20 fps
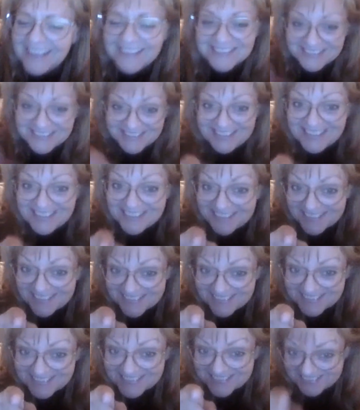
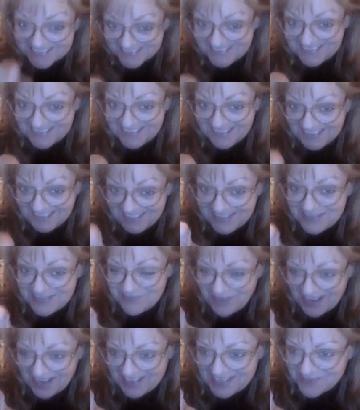Deal? If
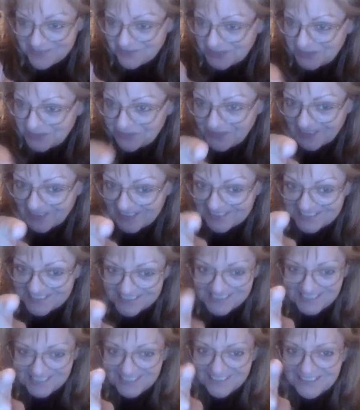I get one
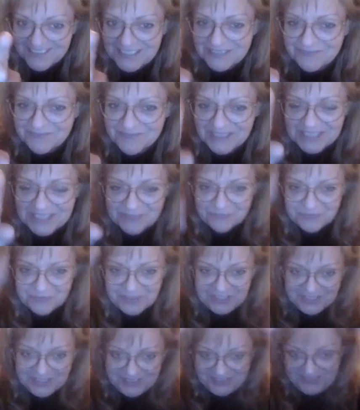first, I'll come looking for
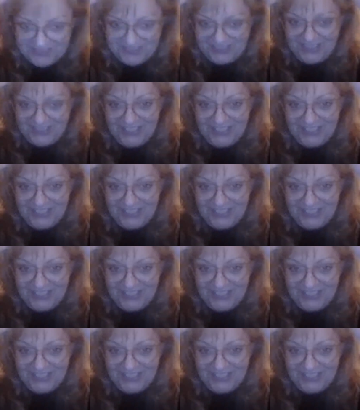you.